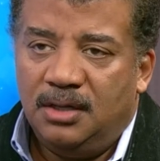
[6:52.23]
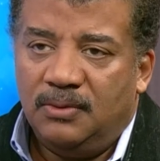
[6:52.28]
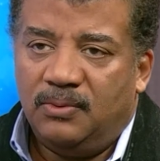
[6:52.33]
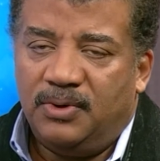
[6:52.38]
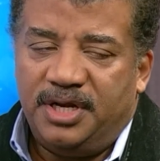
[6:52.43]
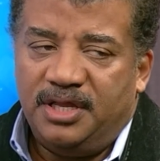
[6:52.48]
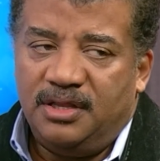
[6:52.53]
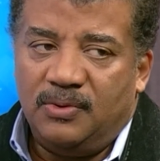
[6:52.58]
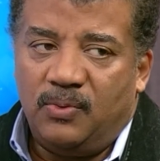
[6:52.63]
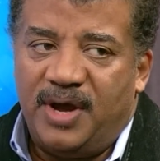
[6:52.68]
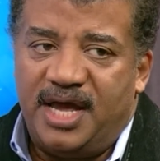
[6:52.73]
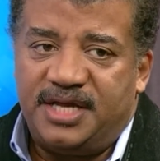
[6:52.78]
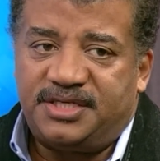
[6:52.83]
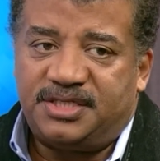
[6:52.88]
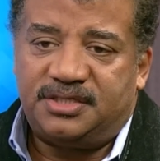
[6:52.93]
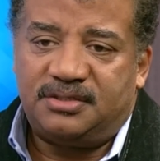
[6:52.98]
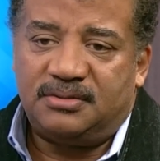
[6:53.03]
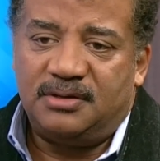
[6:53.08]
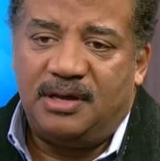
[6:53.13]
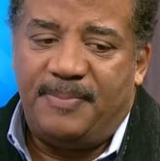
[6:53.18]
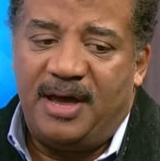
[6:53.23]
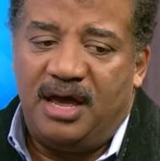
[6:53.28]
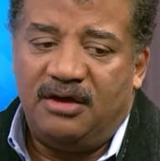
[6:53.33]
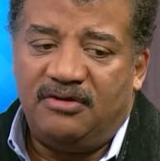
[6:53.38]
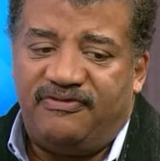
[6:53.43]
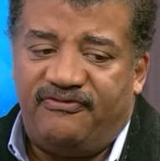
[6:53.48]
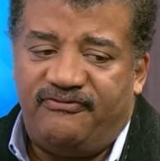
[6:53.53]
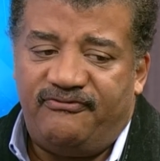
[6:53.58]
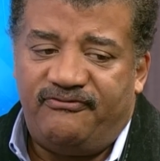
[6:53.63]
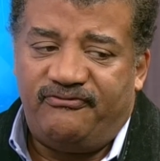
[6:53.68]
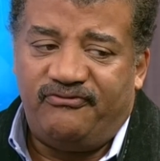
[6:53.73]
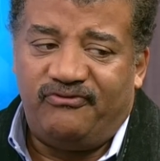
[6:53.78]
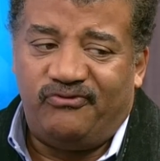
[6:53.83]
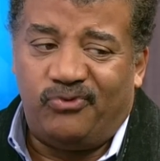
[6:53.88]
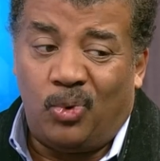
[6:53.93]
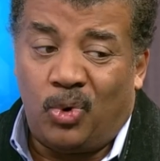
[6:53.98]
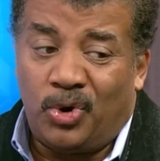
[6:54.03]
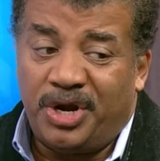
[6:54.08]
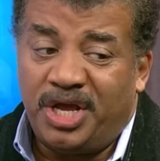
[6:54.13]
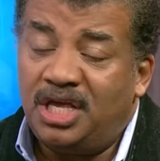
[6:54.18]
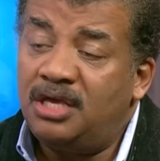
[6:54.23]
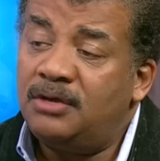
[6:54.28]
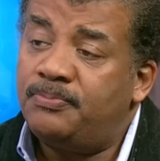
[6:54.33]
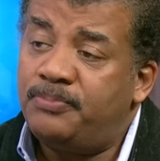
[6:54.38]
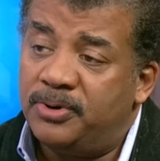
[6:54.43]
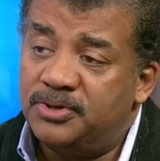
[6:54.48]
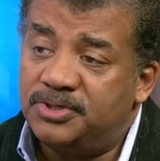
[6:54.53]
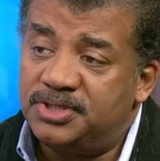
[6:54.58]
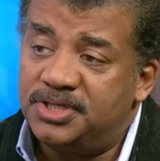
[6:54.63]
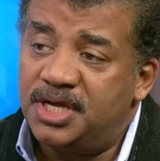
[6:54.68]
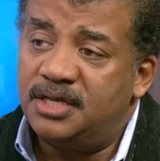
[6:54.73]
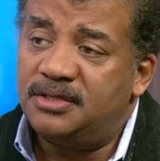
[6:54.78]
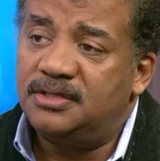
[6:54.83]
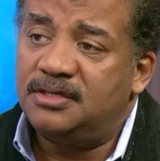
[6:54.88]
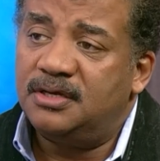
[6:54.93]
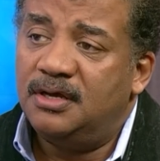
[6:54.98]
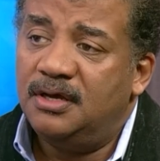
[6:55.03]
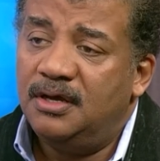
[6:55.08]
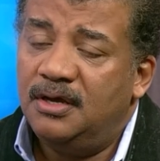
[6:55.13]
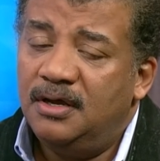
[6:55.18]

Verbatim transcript: what in the West, about forty percent